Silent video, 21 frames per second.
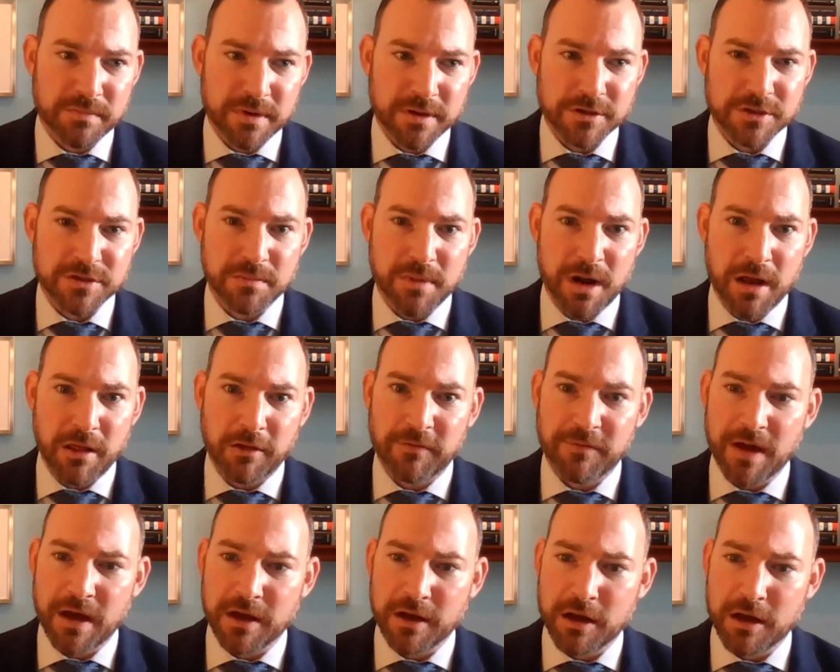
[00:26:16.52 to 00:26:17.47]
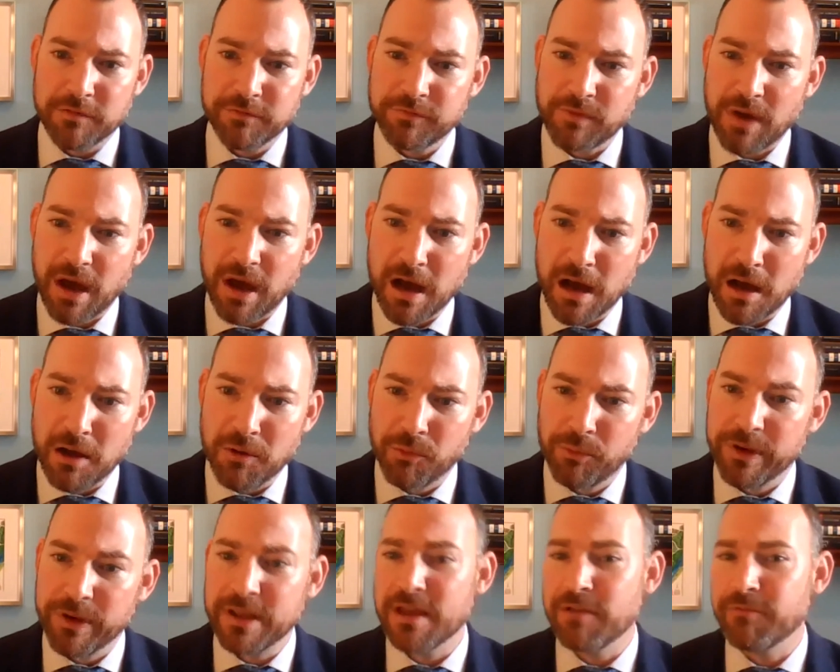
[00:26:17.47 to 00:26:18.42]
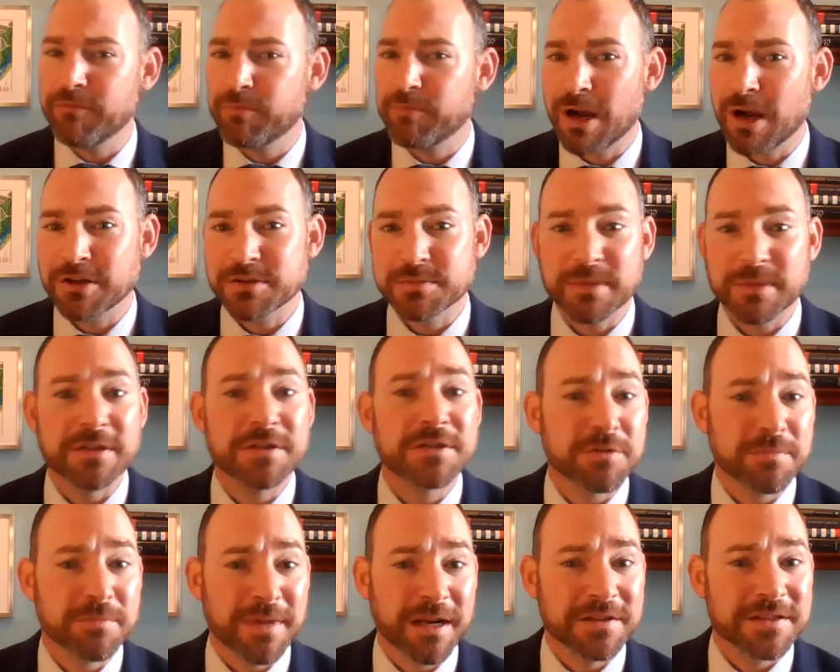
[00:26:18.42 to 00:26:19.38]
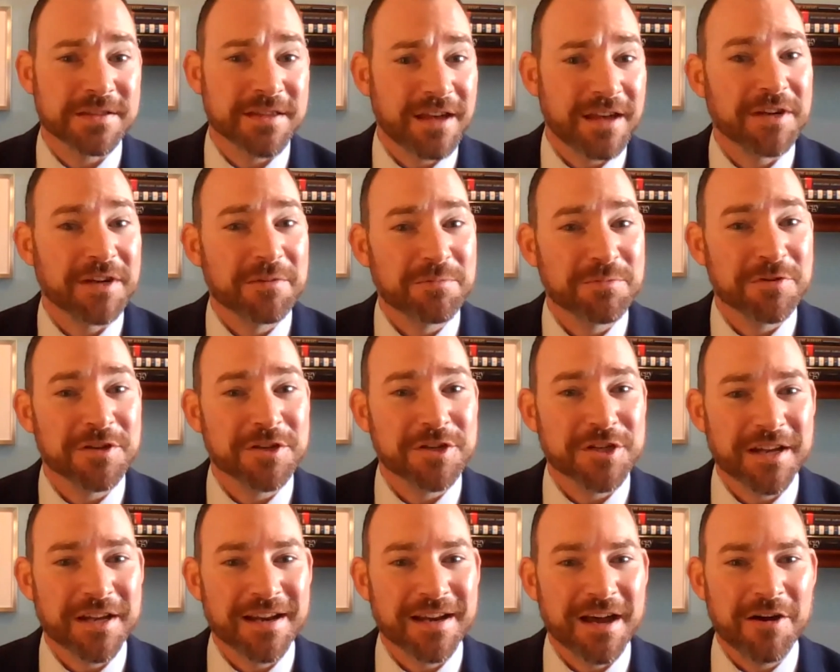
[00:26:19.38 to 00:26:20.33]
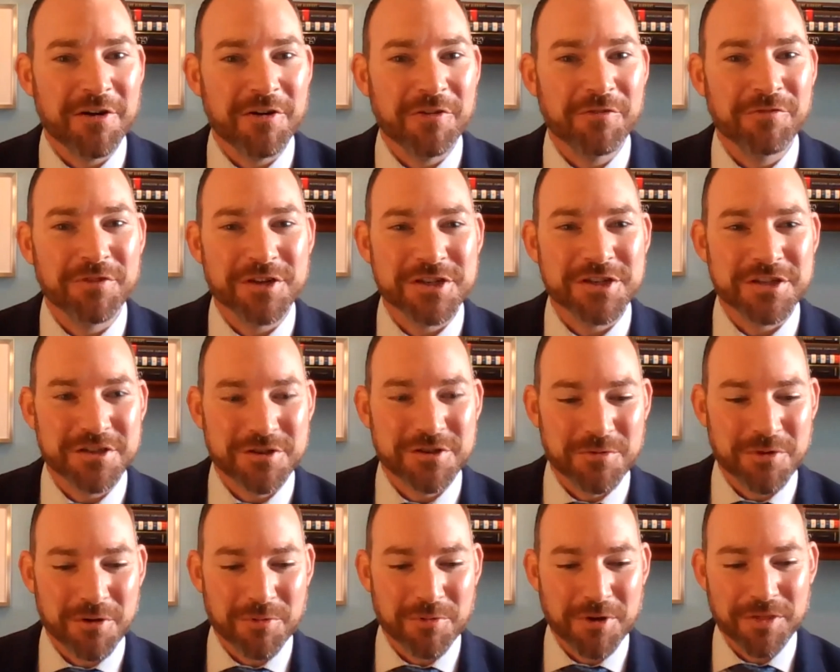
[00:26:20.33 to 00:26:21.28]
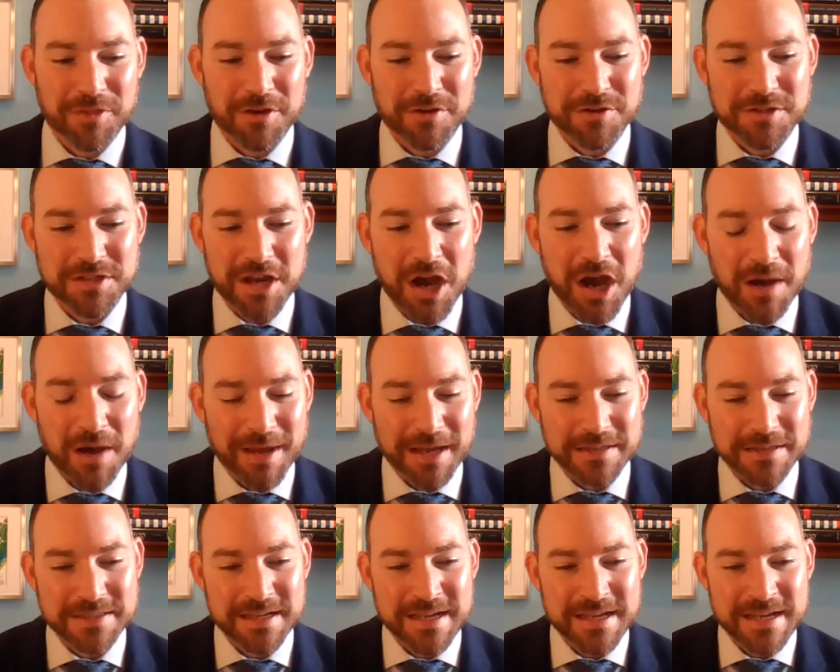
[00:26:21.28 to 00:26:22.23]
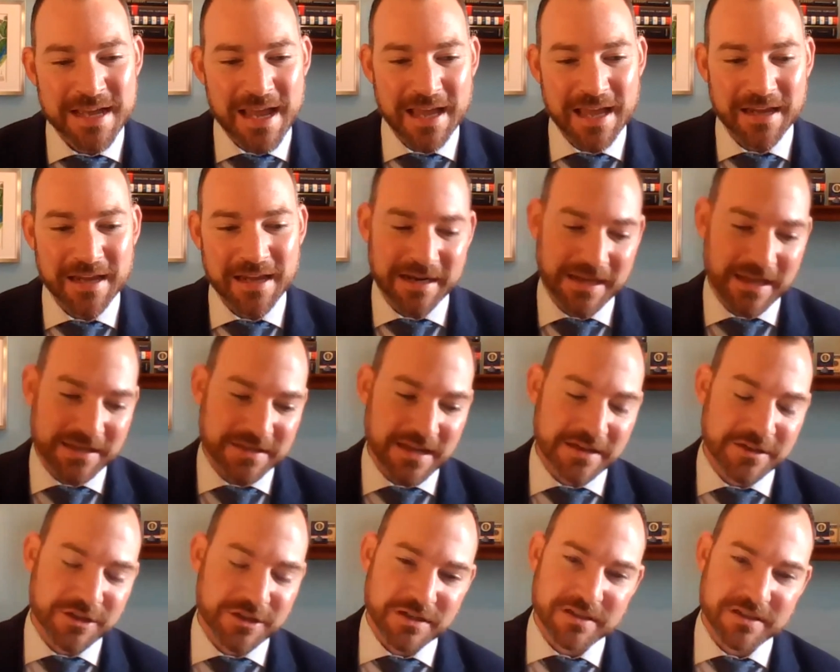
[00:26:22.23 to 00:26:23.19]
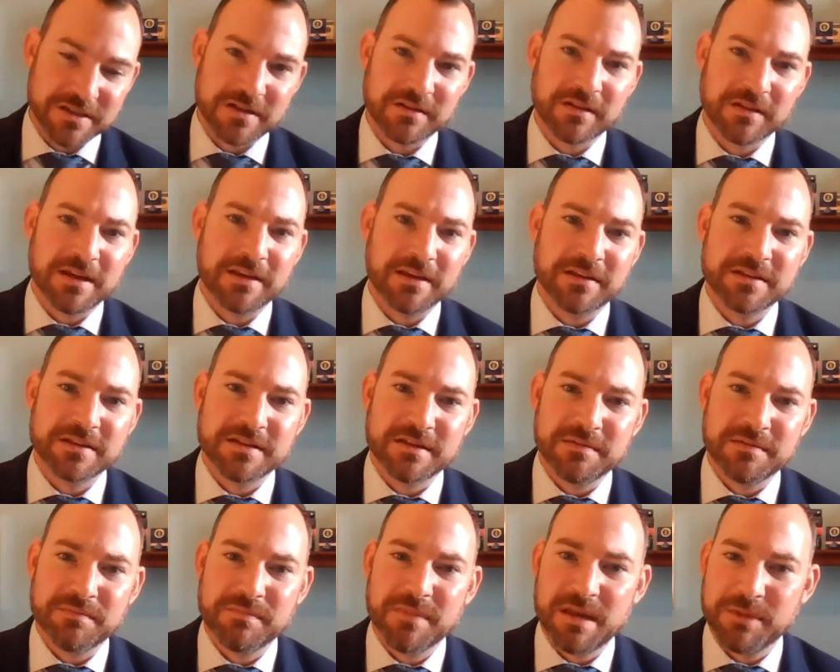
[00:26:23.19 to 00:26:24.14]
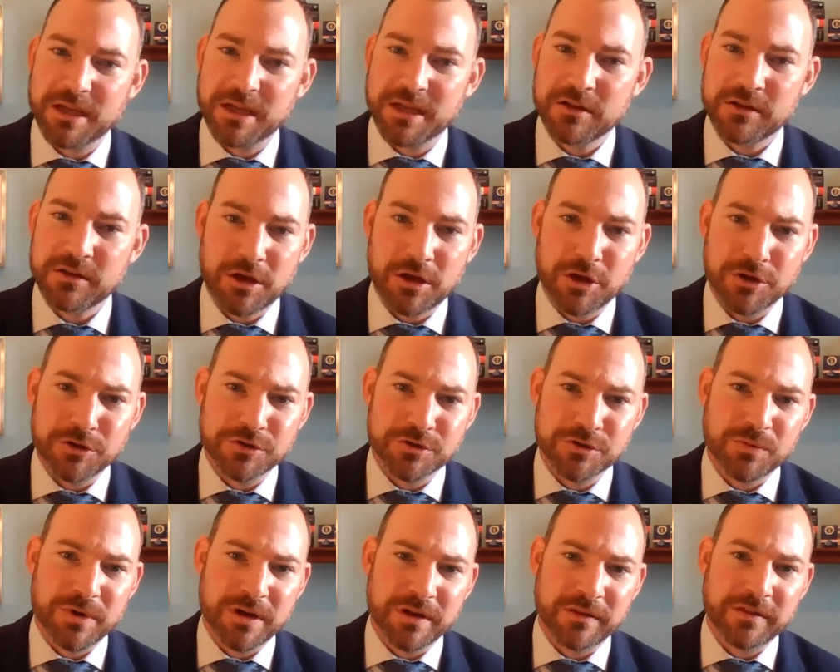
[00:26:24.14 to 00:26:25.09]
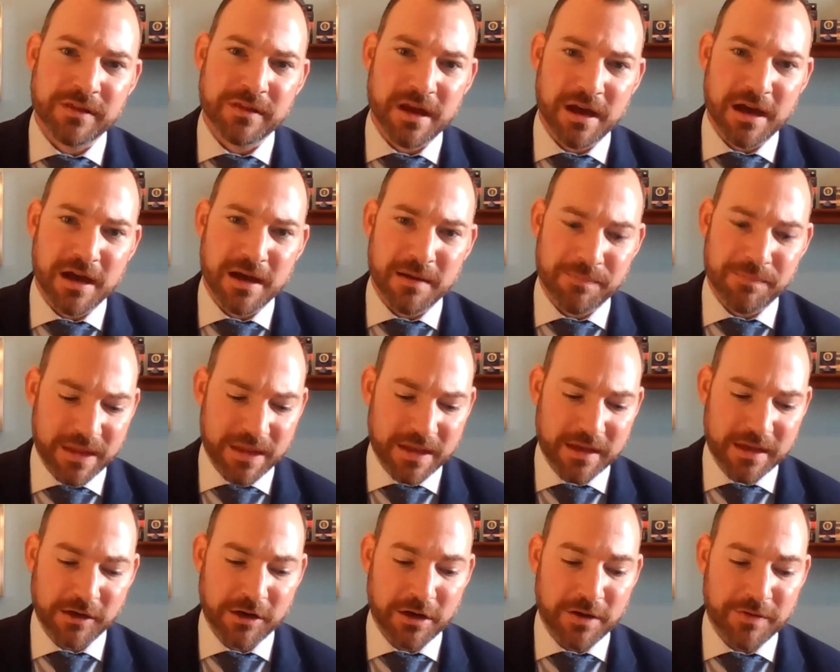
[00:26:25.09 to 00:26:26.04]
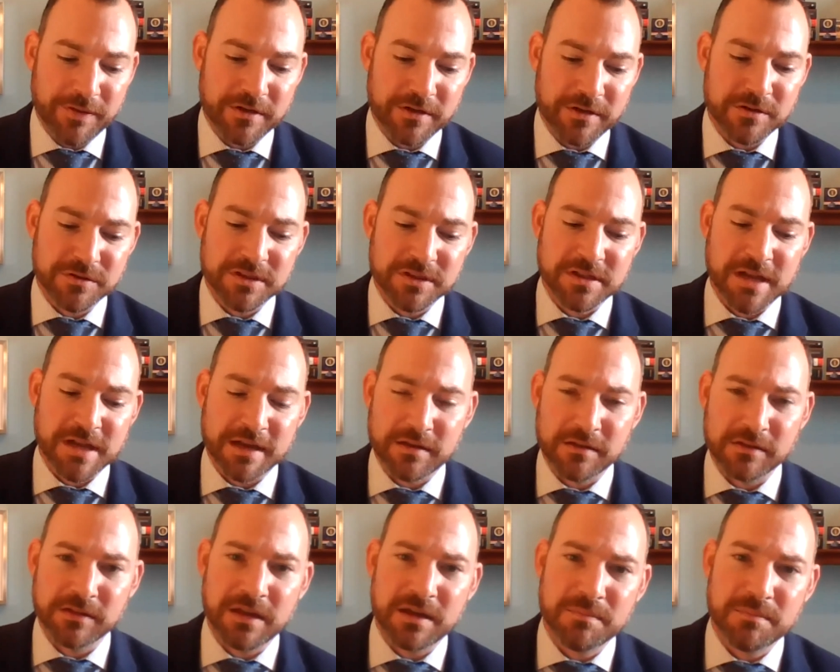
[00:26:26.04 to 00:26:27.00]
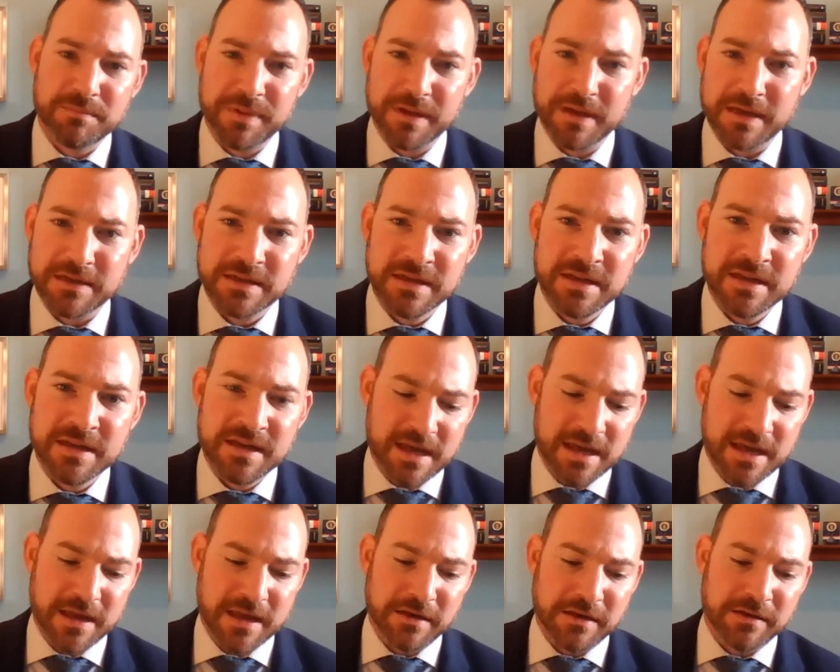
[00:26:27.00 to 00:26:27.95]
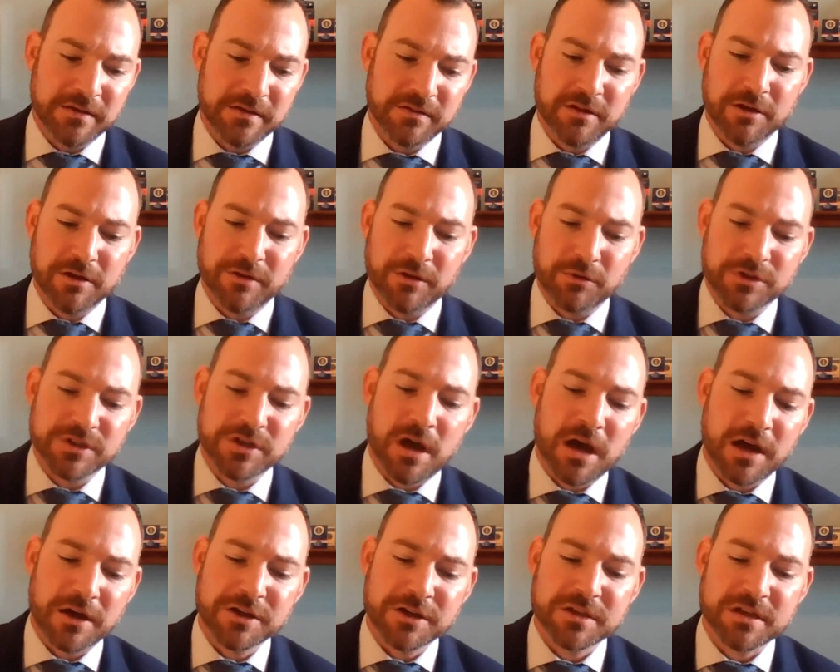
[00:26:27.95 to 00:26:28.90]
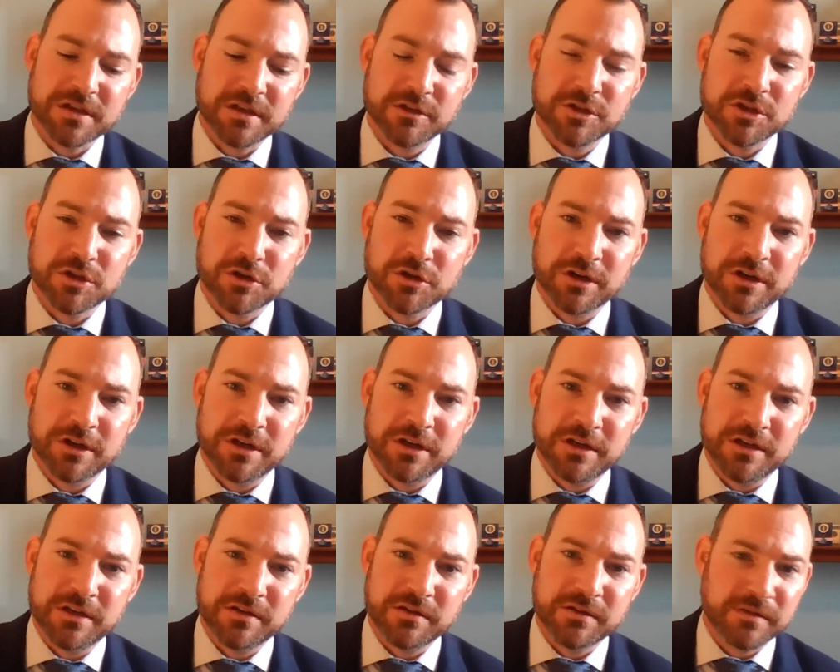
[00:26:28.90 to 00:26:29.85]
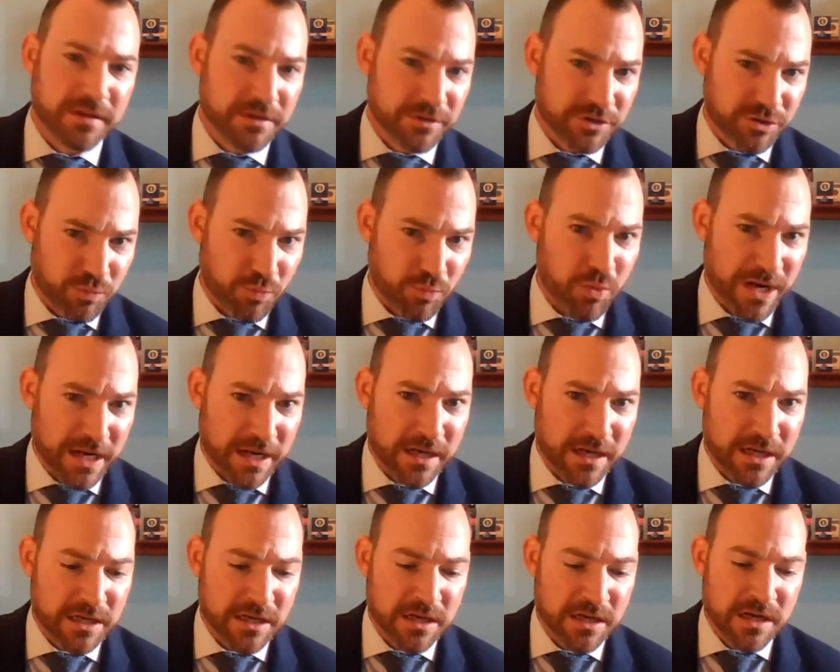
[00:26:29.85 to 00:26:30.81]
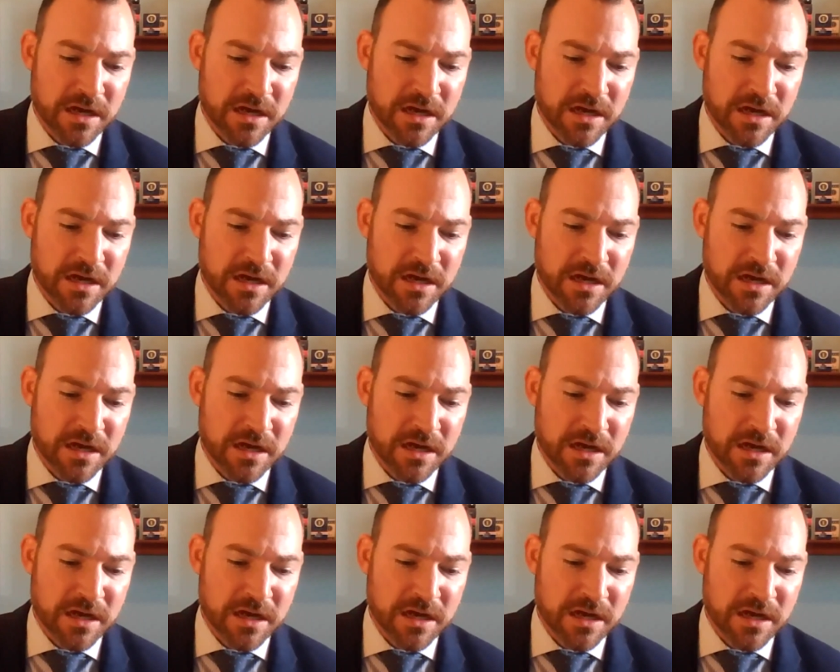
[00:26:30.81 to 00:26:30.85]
Minister Mylovanov. We have approximately 2 minutes left. I appreciate how efficient you were with those comments. And I guess I'd just like to maybe close with hitting on the news cycle a bit. And, there were talks in Turkey this week,